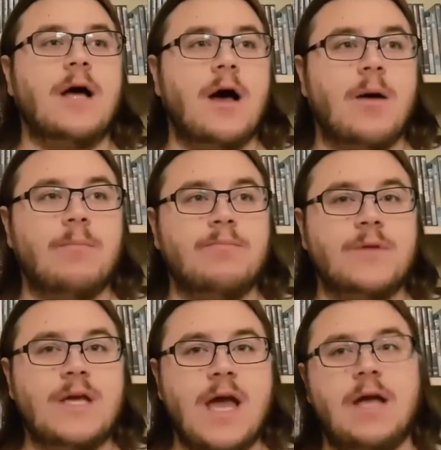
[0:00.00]

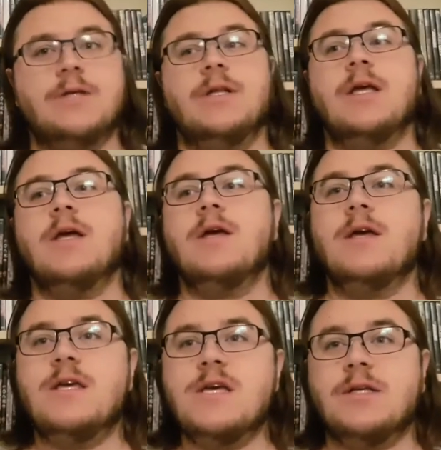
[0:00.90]
Um, he actually,
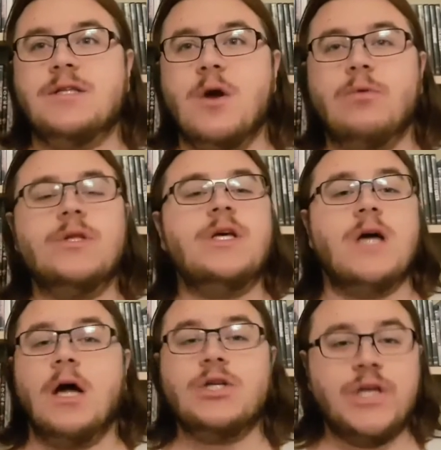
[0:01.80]
he is the only
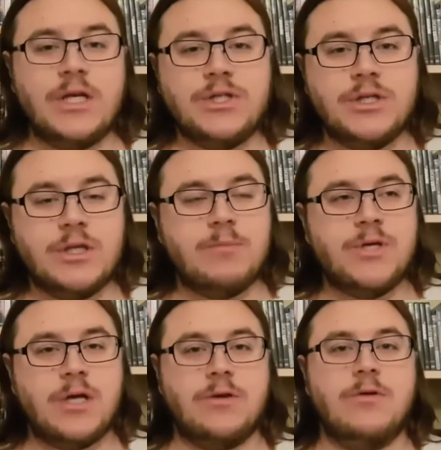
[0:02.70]
conscientious
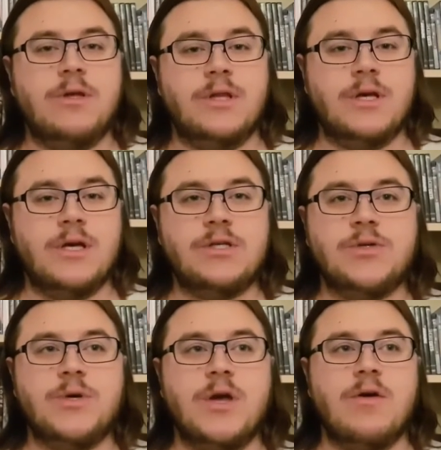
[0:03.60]
objector in the
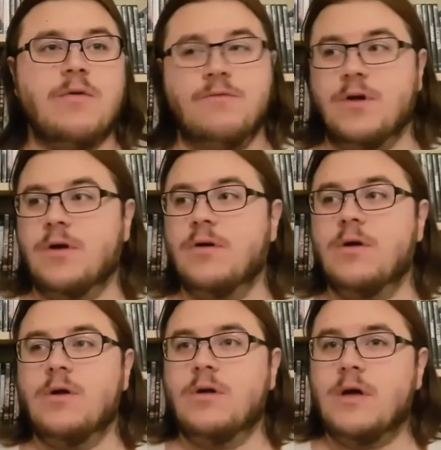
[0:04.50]
history of uh,
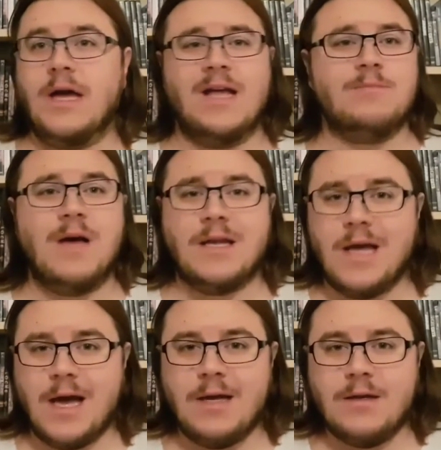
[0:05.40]
I guess
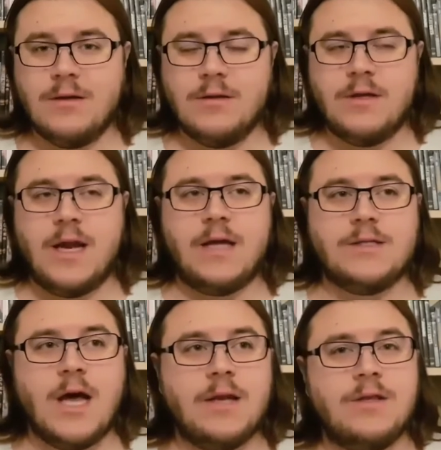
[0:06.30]
mankind that
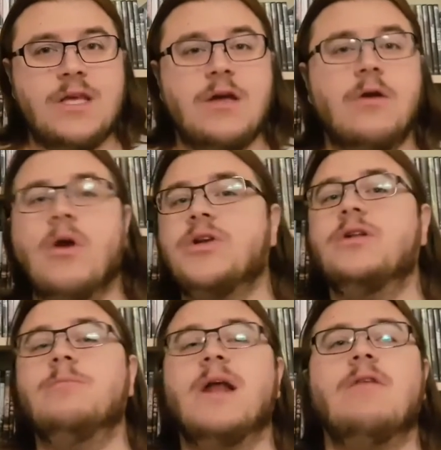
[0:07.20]
has gotten the
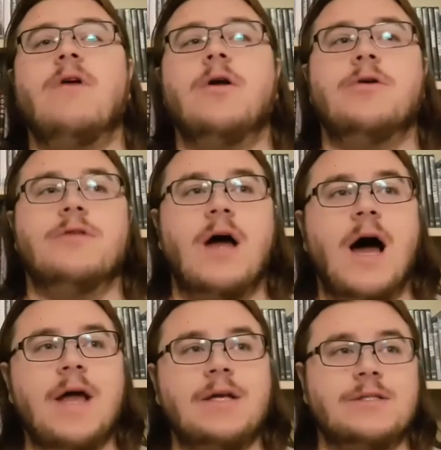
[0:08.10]
Congressional Medal of Honor, the
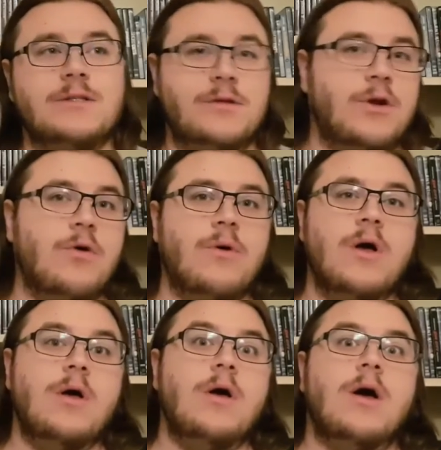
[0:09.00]
highest you know
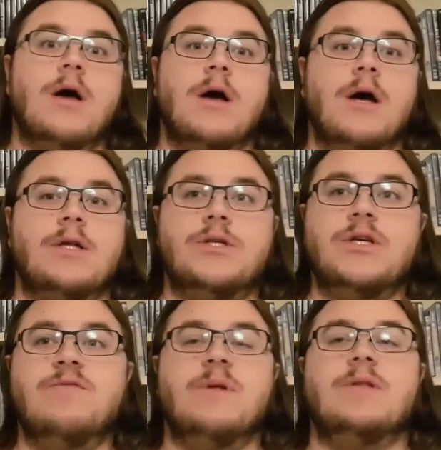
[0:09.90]
uh,
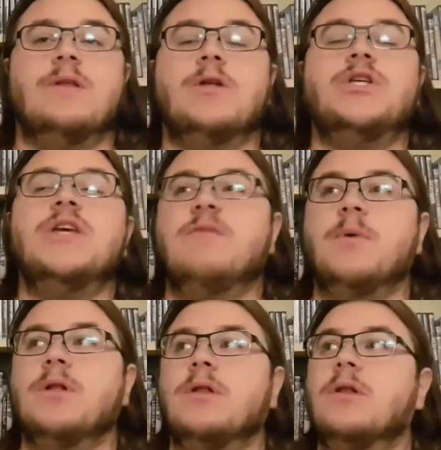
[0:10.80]
achievement,
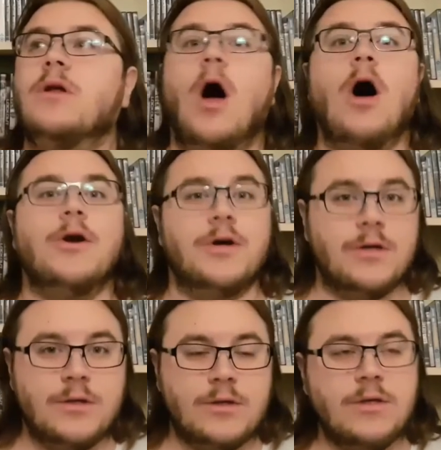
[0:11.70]
achievable
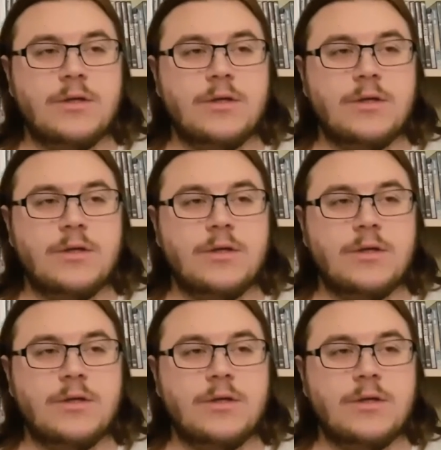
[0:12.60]
honor